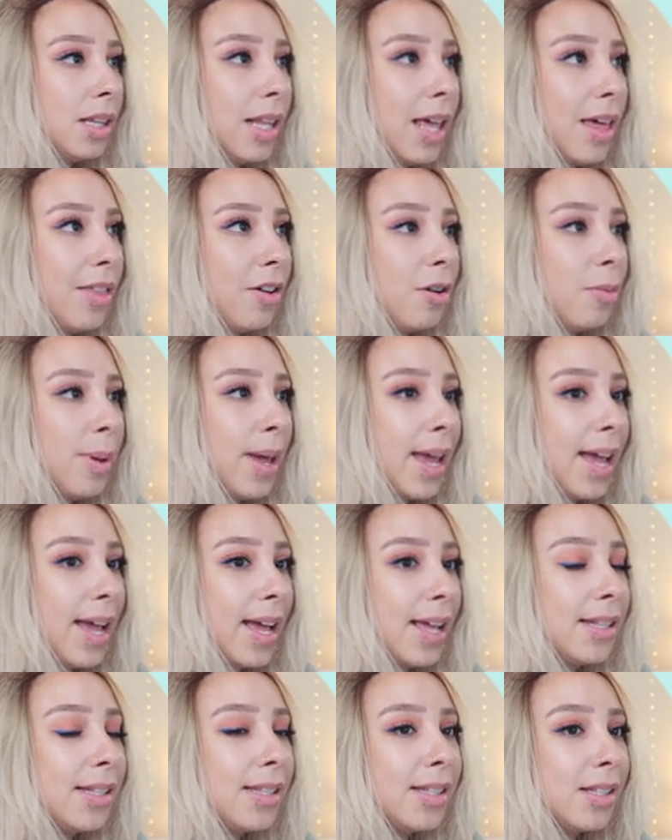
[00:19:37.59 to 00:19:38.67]
Leather
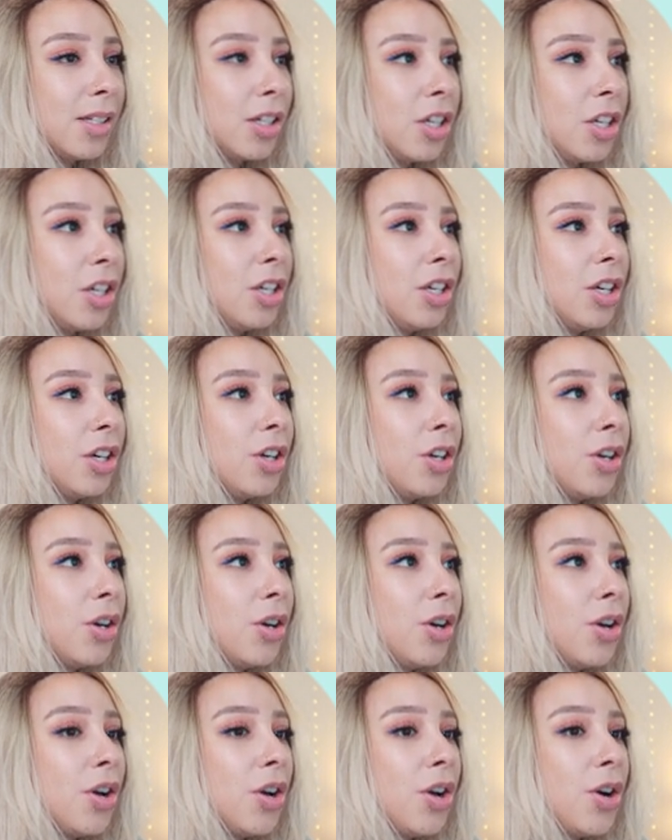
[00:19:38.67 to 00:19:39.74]
pants,
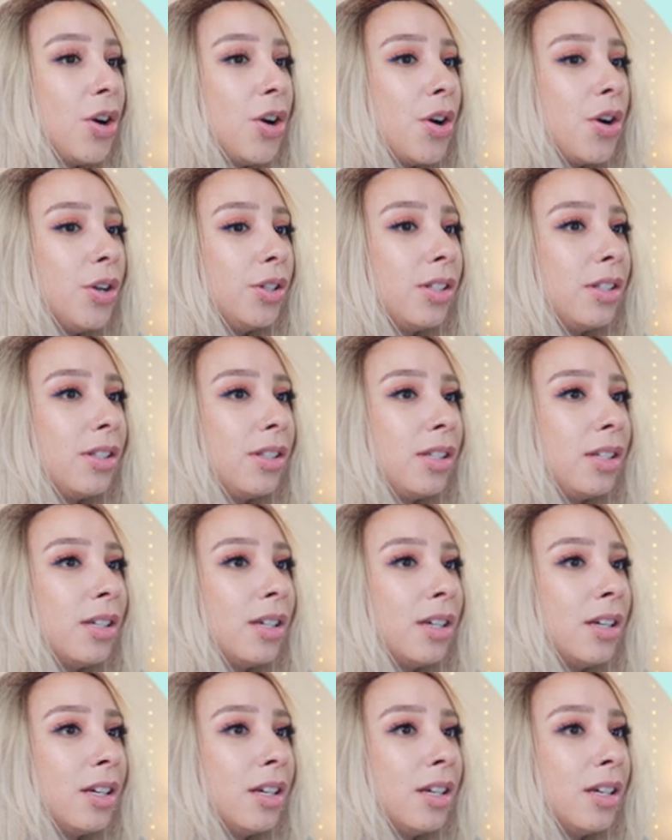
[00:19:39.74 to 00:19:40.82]
cute!
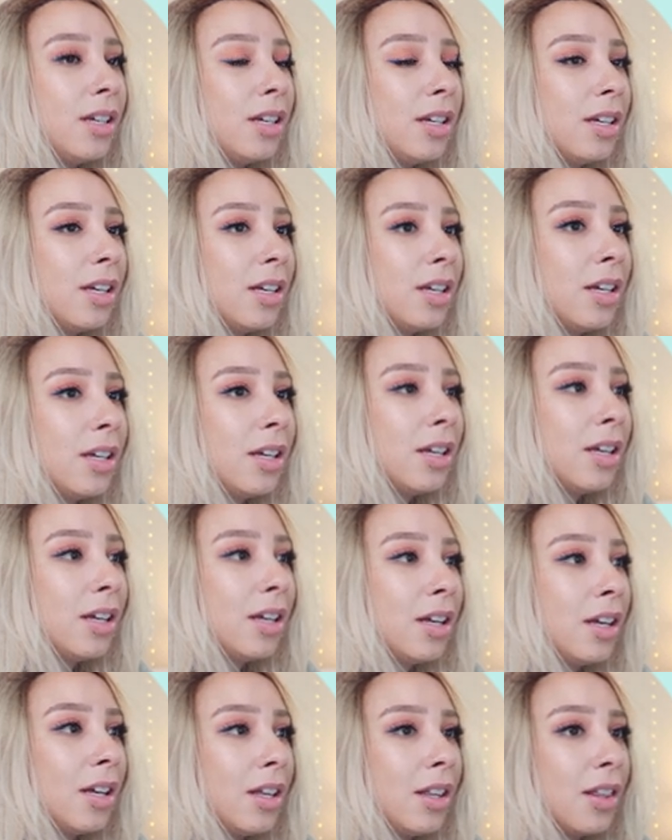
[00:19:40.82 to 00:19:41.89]

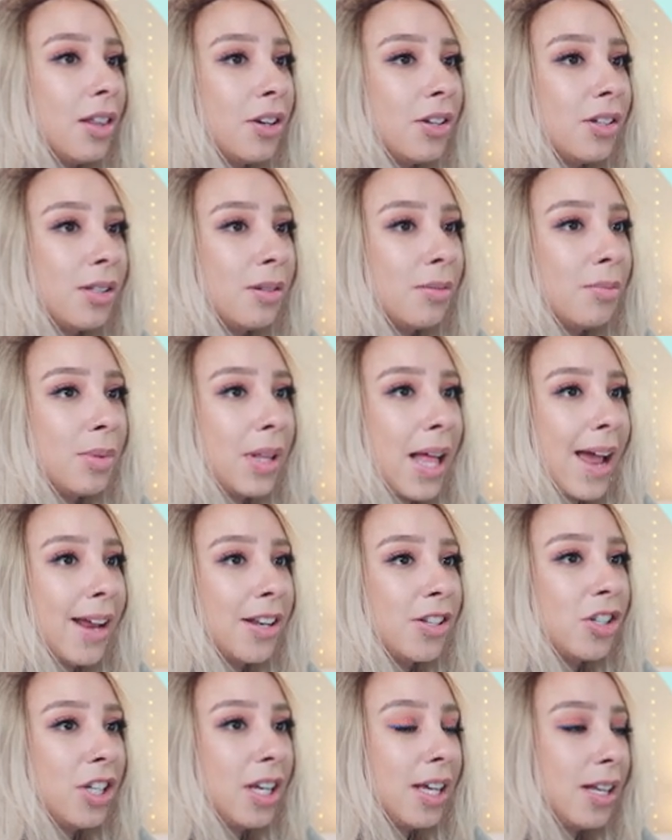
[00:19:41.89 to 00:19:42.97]
There's some
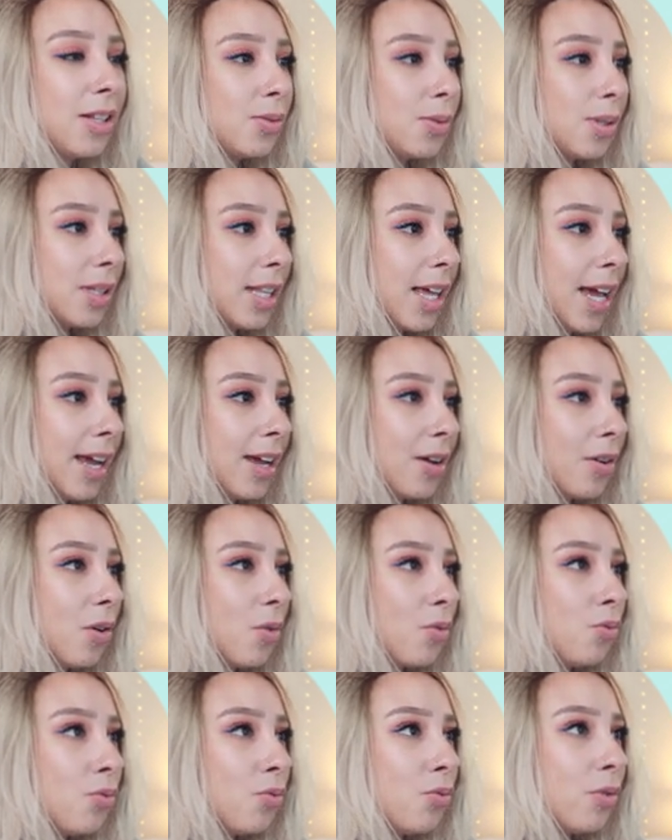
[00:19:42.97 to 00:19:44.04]
black jeans with like
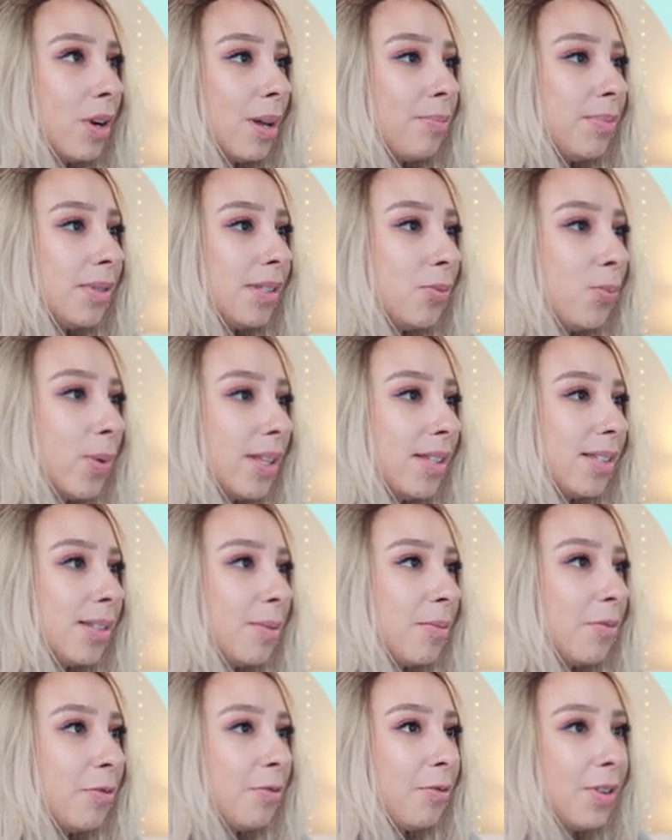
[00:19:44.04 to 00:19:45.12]
rips with
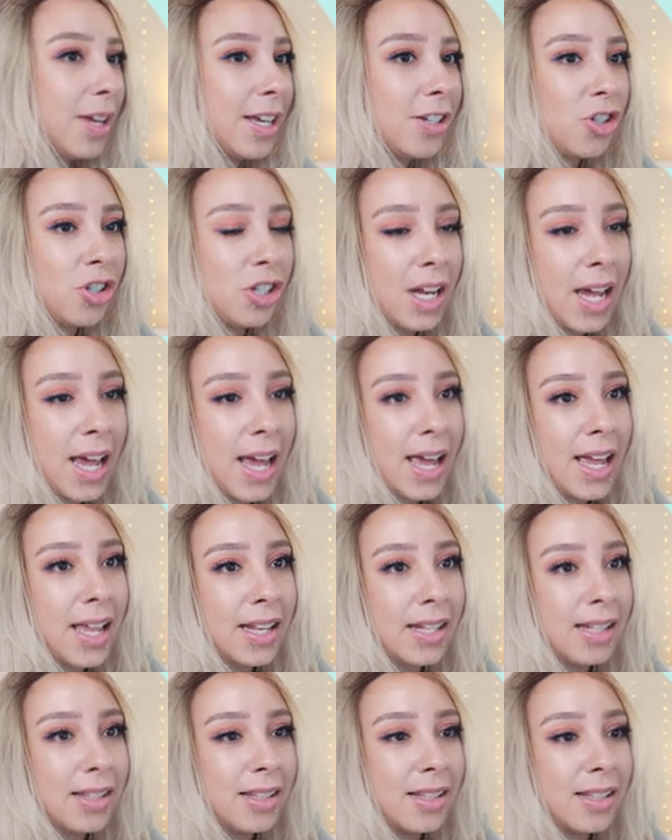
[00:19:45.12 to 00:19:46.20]
some
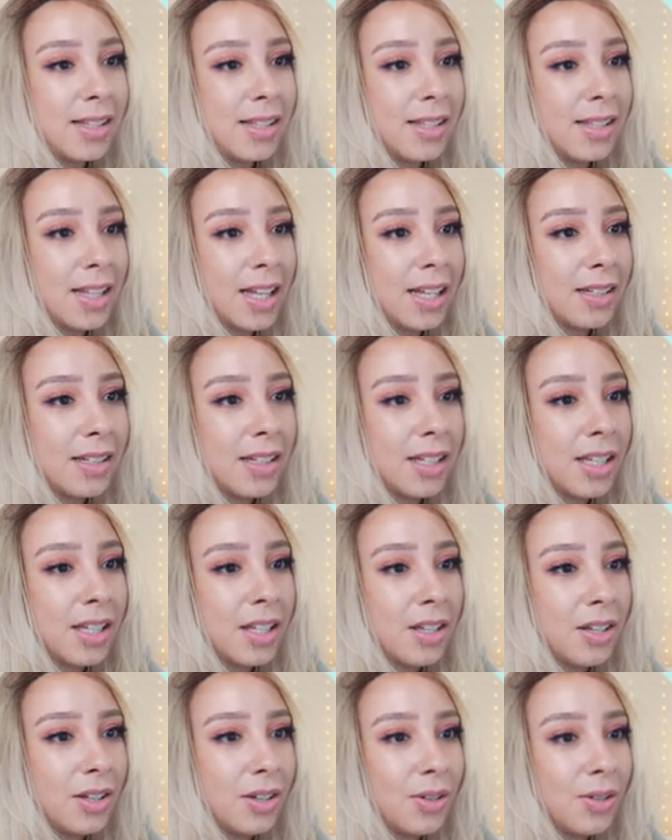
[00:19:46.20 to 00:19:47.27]
fishnets. That's
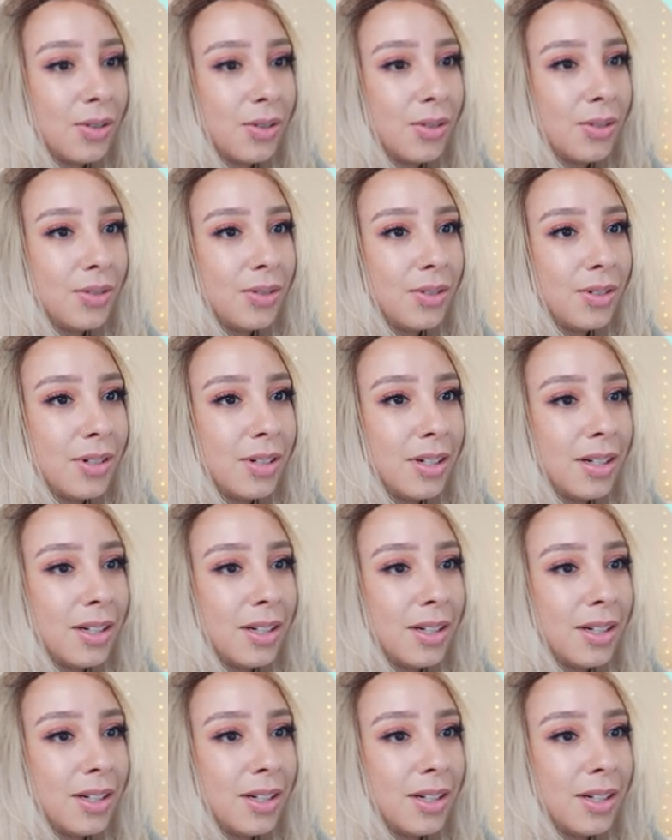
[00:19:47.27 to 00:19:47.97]
cute.